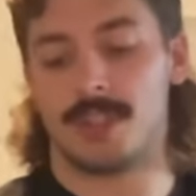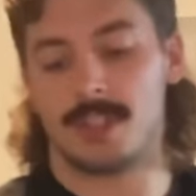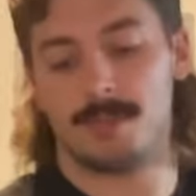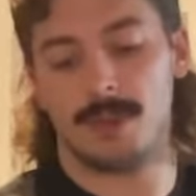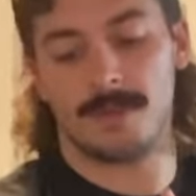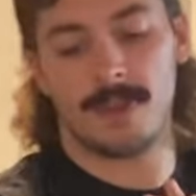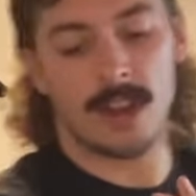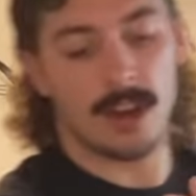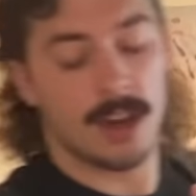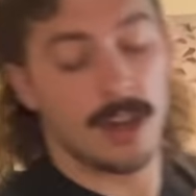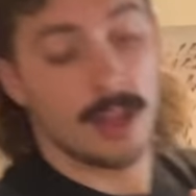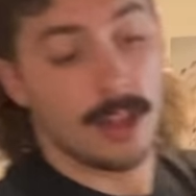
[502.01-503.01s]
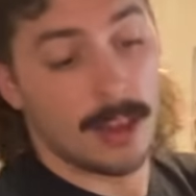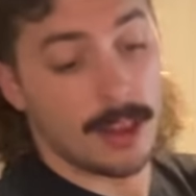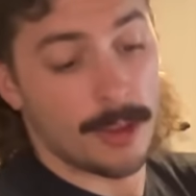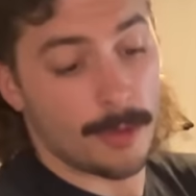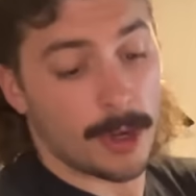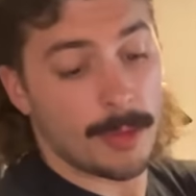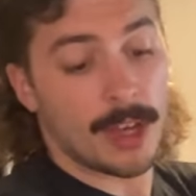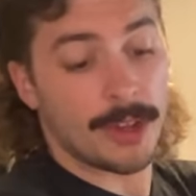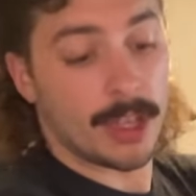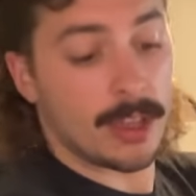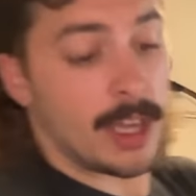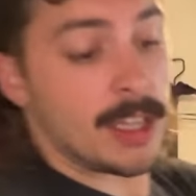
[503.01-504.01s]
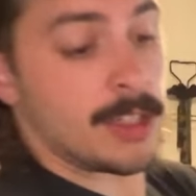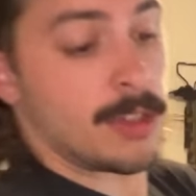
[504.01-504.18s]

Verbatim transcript: And to be fair, when I'm out in the glades,